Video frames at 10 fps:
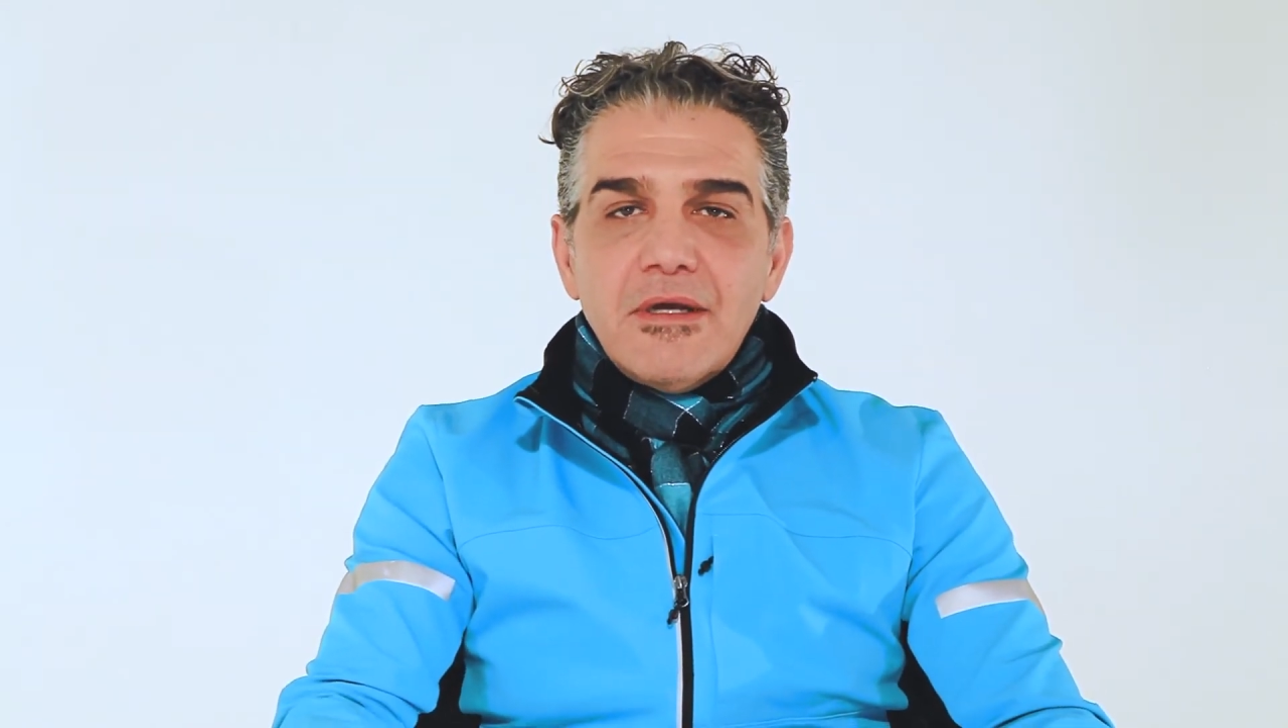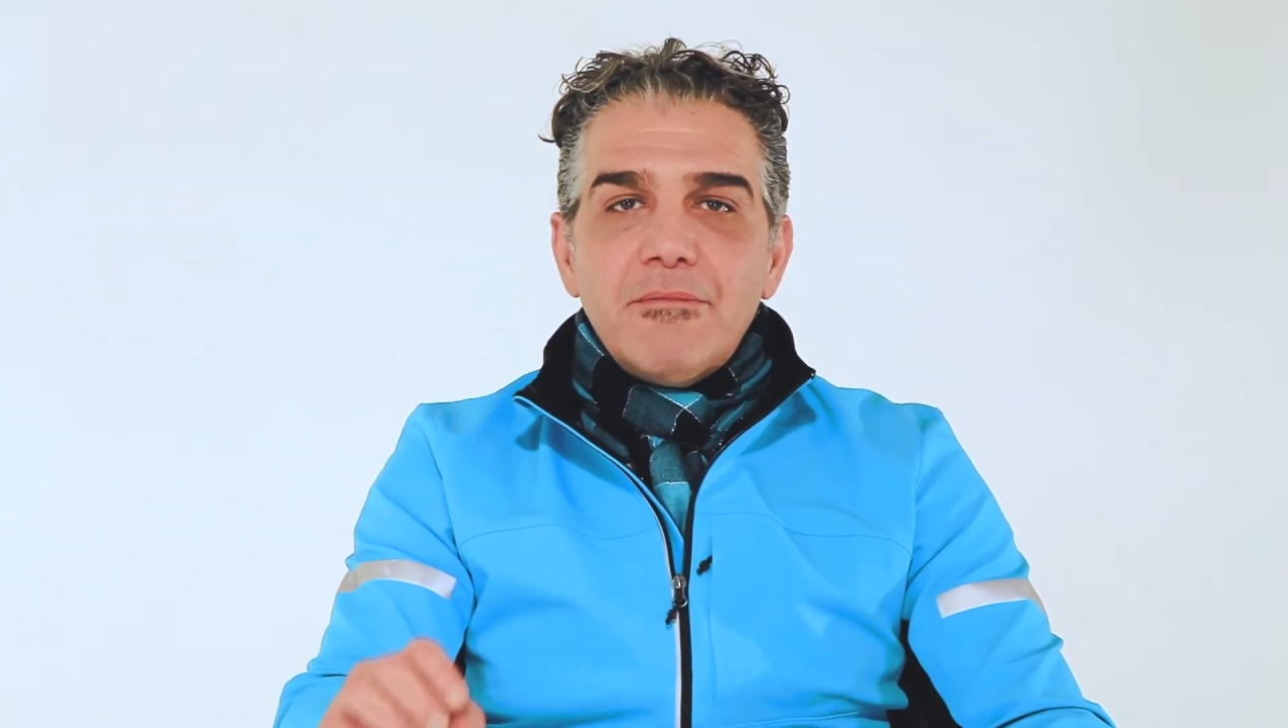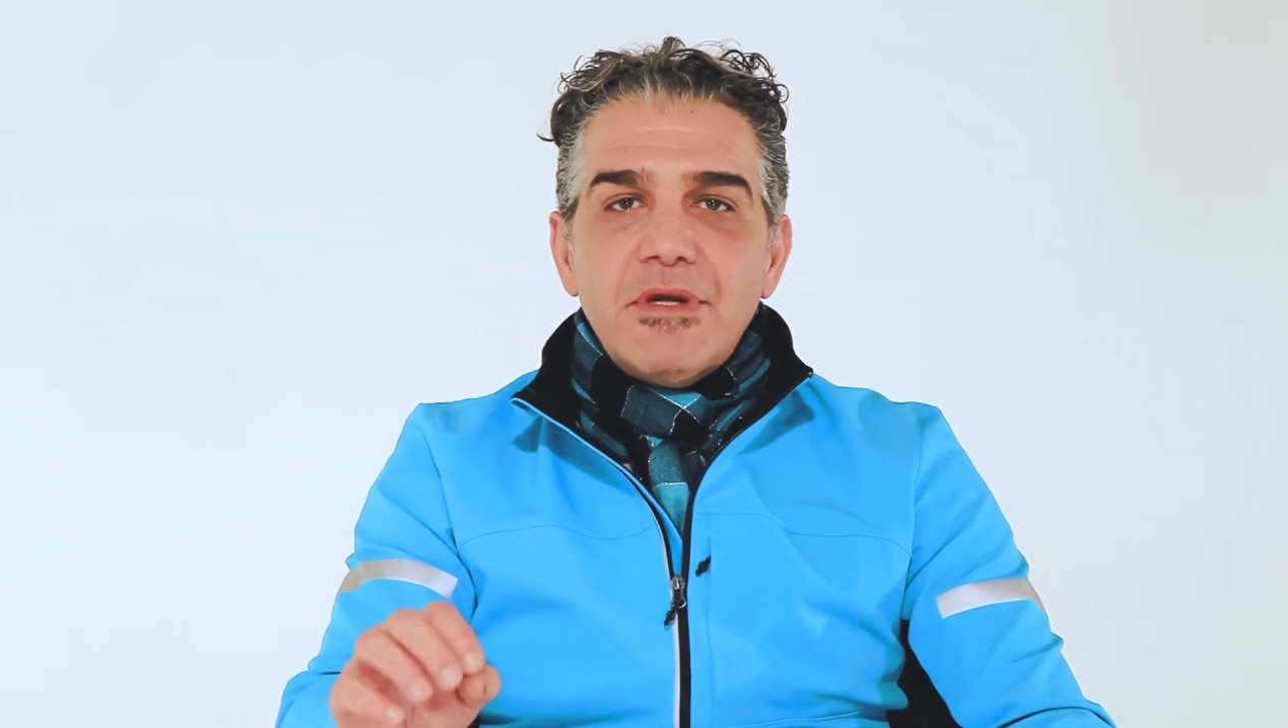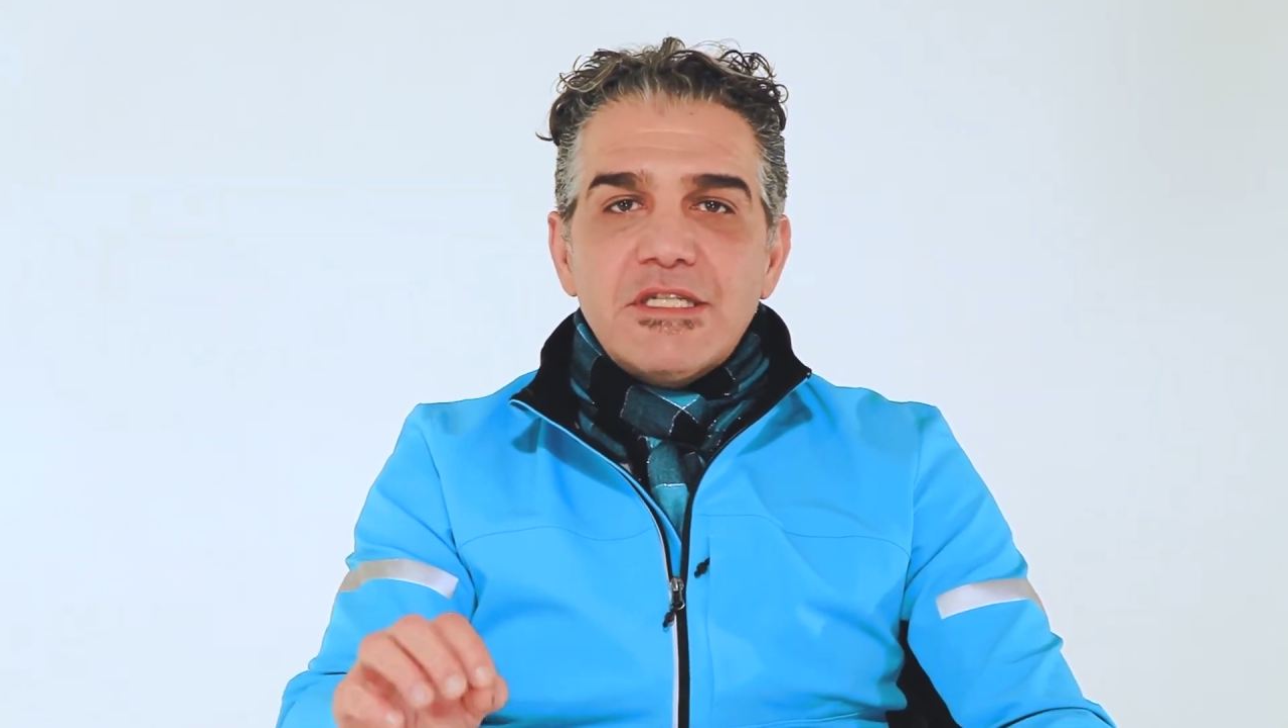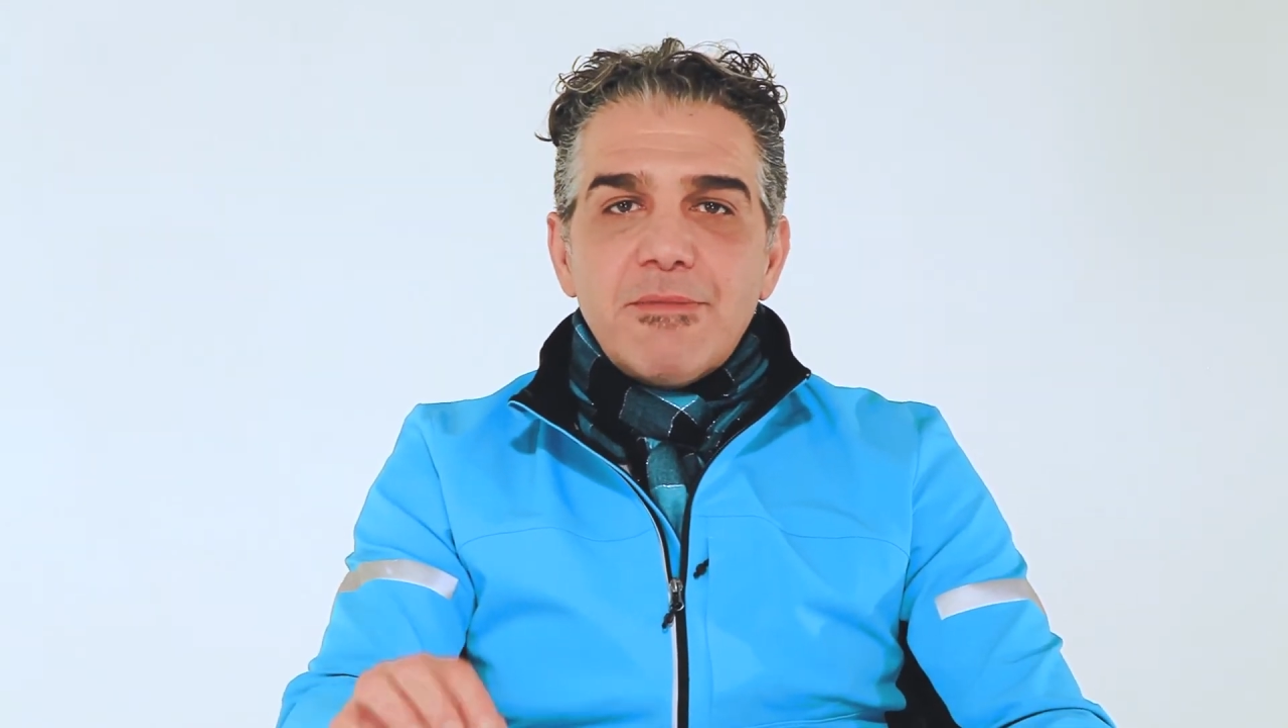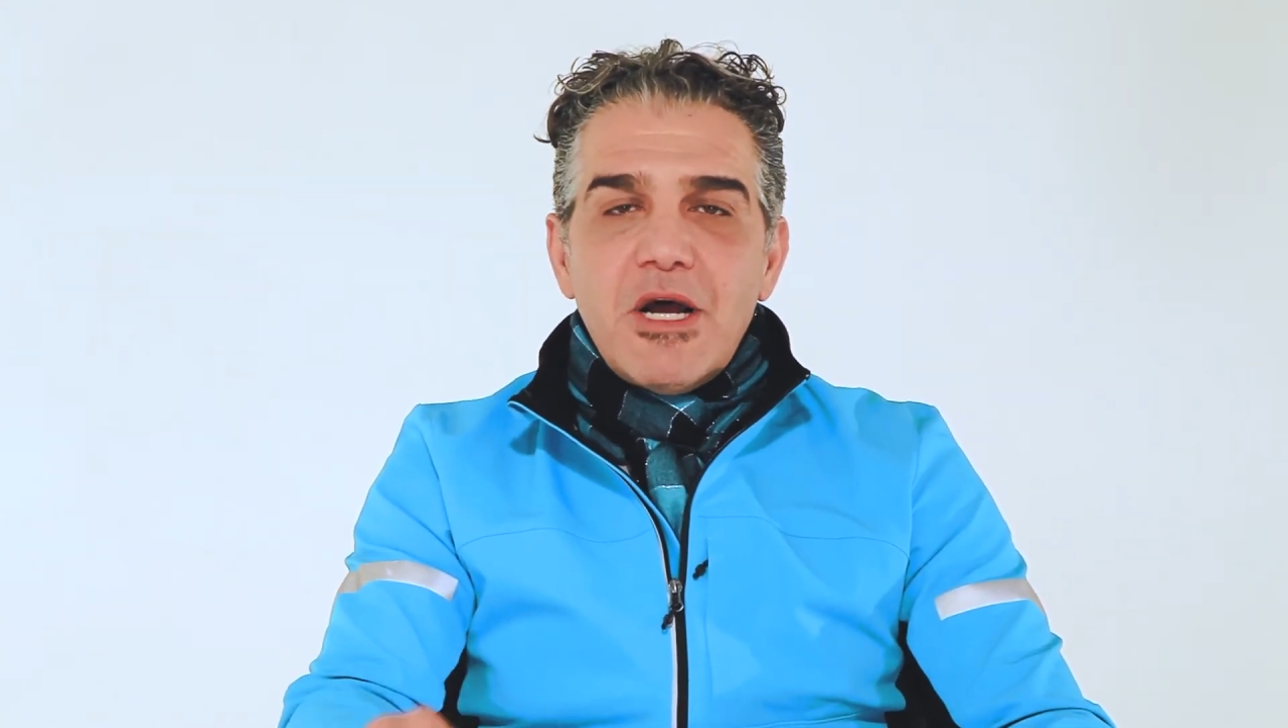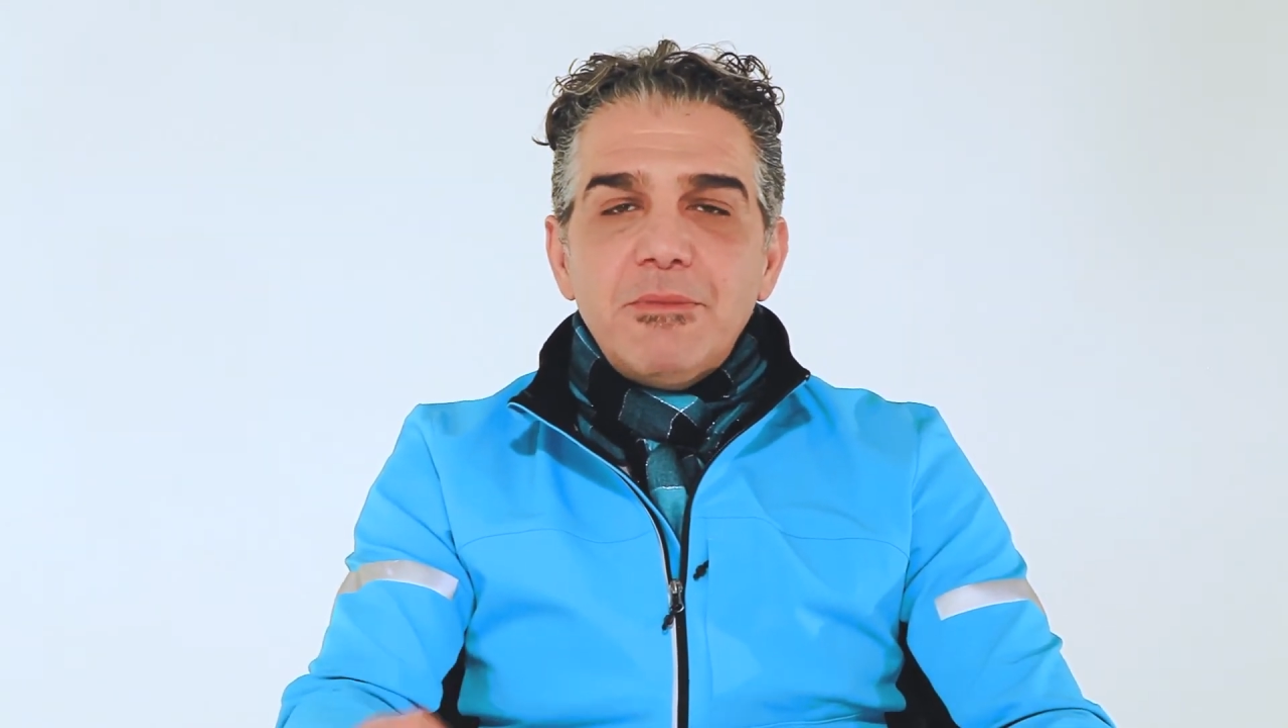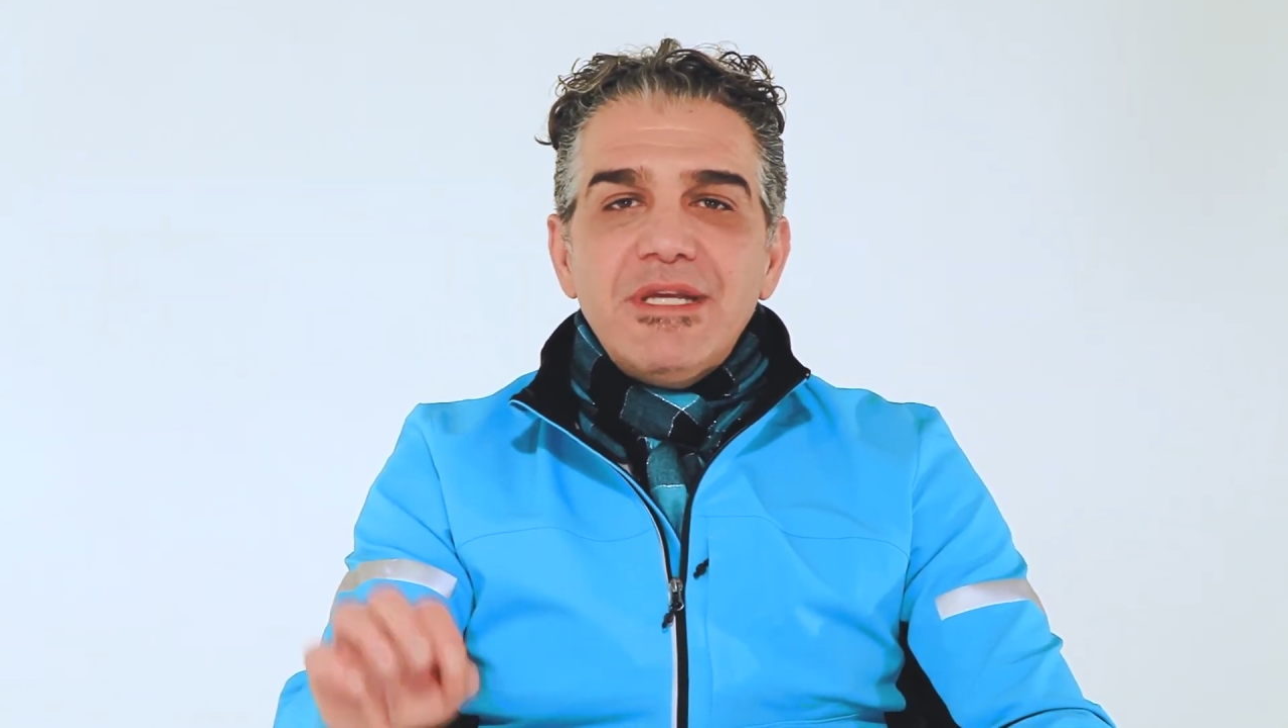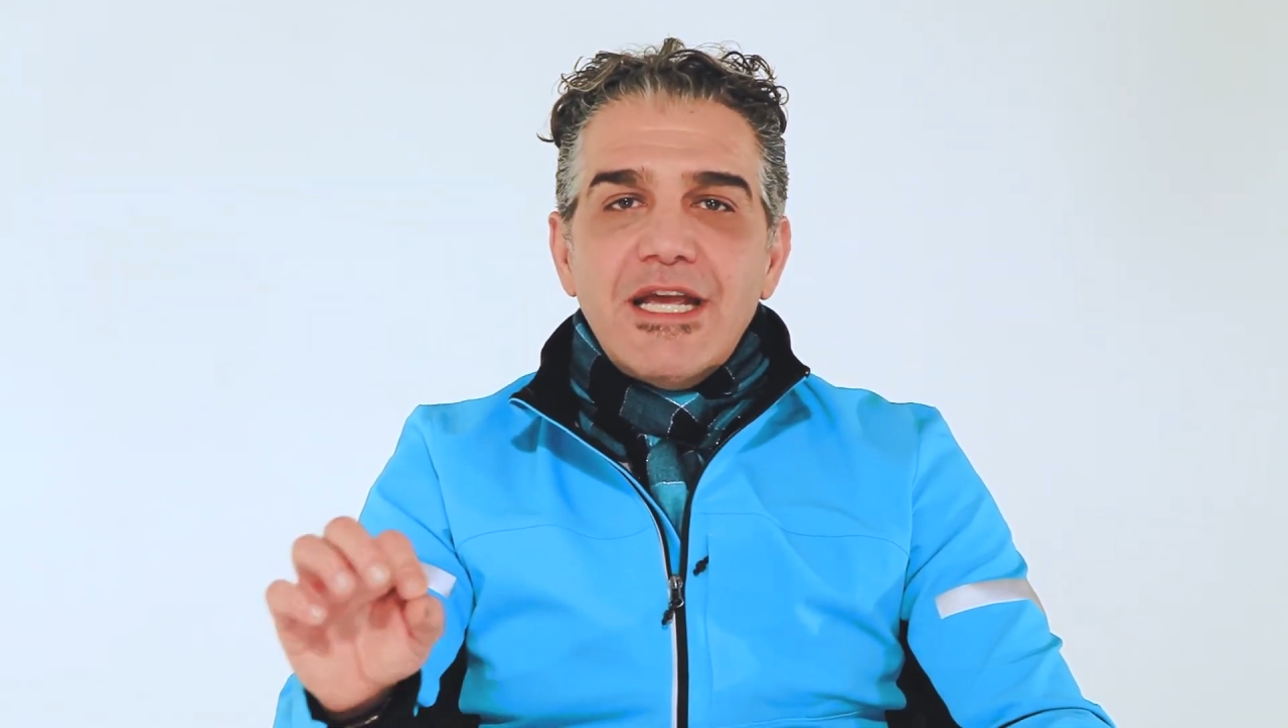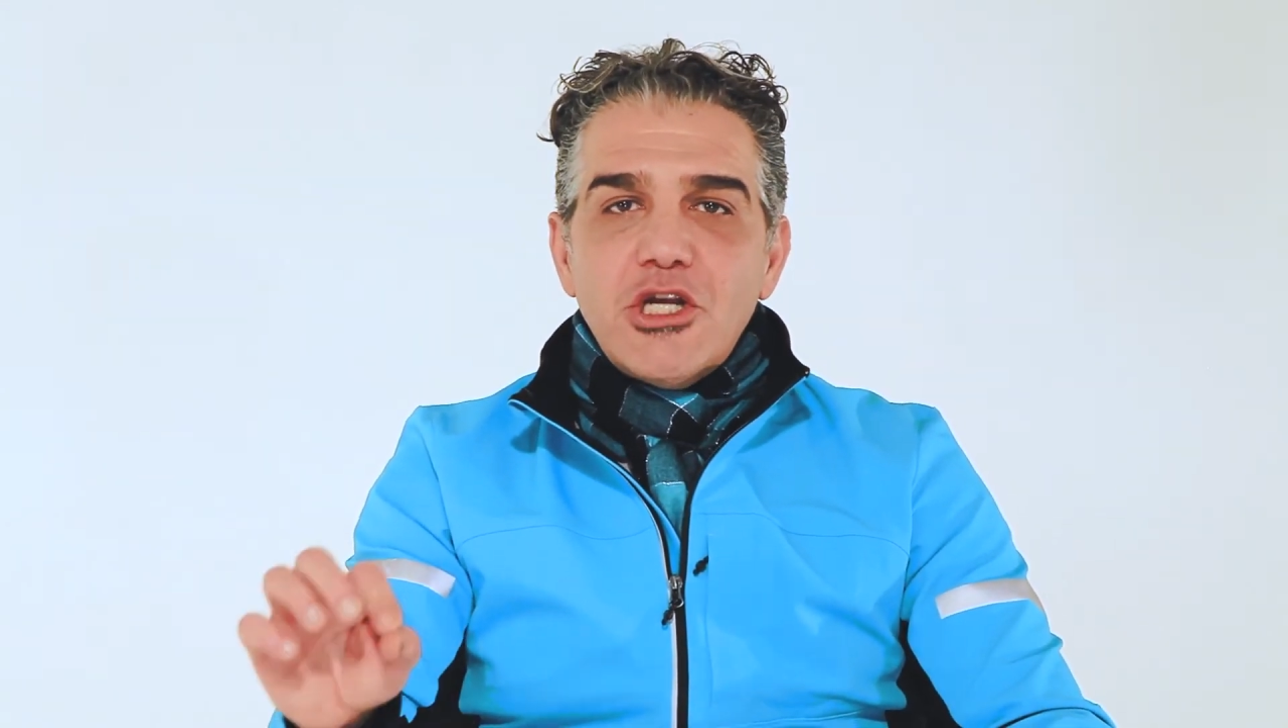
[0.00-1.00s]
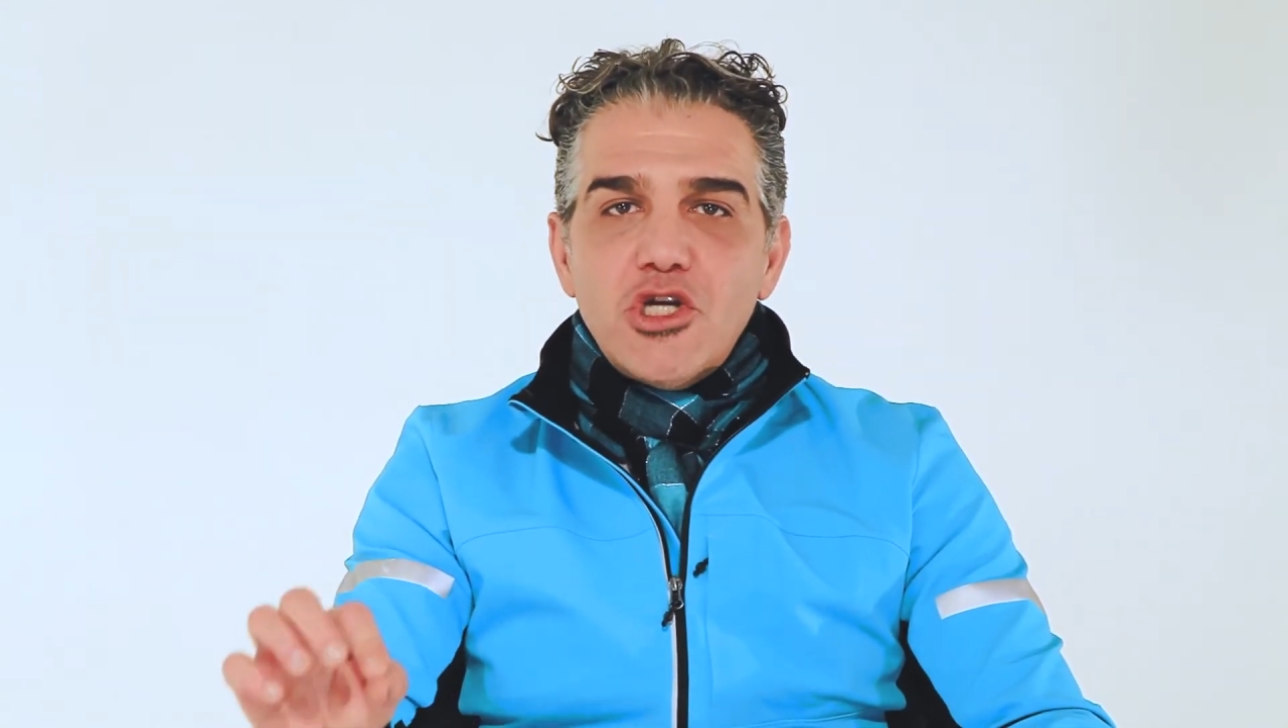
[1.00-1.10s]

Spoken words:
But it's about being a